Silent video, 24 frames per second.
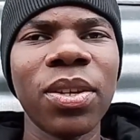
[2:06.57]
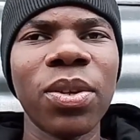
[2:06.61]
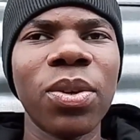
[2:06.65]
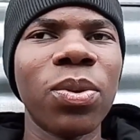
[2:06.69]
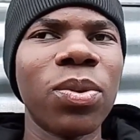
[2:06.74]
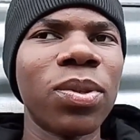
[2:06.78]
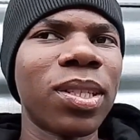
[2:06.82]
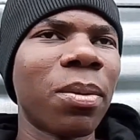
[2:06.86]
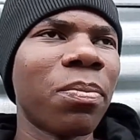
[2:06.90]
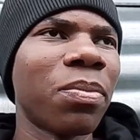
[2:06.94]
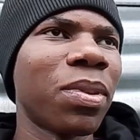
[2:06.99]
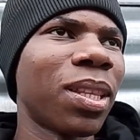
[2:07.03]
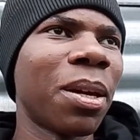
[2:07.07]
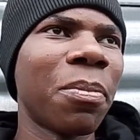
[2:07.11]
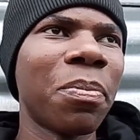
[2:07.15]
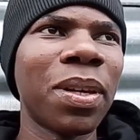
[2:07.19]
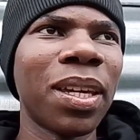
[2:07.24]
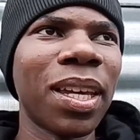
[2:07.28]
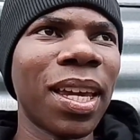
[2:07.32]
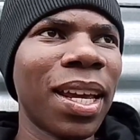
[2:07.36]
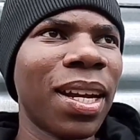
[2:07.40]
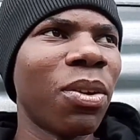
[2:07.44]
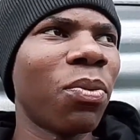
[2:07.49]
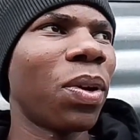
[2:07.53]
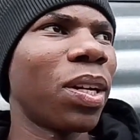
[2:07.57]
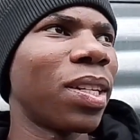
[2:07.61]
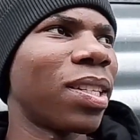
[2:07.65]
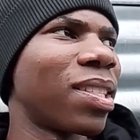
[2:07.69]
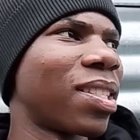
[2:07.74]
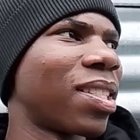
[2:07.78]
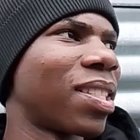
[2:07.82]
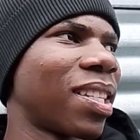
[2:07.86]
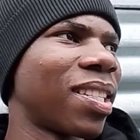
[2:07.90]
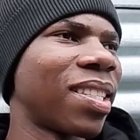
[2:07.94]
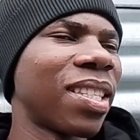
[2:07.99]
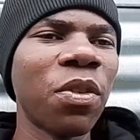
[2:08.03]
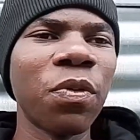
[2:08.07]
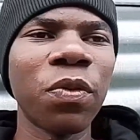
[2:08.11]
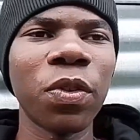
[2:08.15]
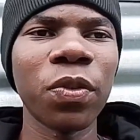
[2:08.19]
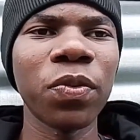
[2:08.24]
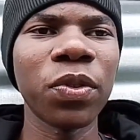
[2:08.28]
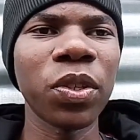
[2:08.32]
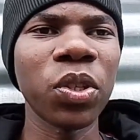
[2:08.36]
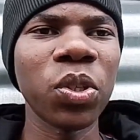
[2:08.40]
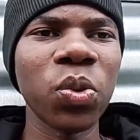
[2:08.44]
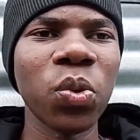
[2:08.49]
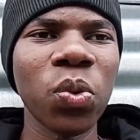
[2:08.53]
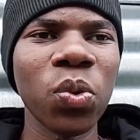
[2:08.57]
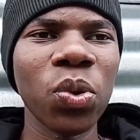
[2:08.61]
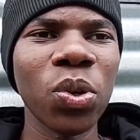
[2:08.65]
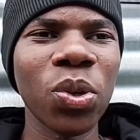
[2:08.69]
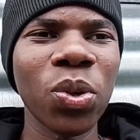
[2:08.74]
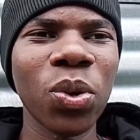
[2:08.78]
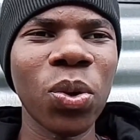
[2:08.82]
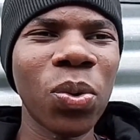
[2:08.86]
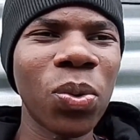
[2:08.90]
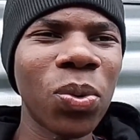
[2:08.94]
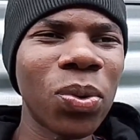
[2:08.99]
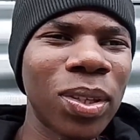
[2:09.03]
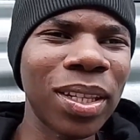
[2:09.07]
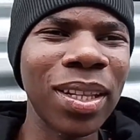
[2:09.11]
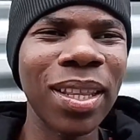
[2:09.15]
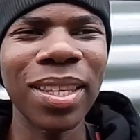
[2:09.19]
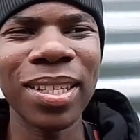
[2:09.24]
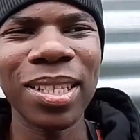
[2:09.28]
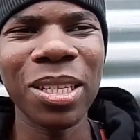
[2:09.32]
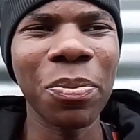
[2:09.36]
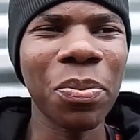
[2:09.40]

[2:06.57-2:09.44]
you know, something that began at 1652, you know, the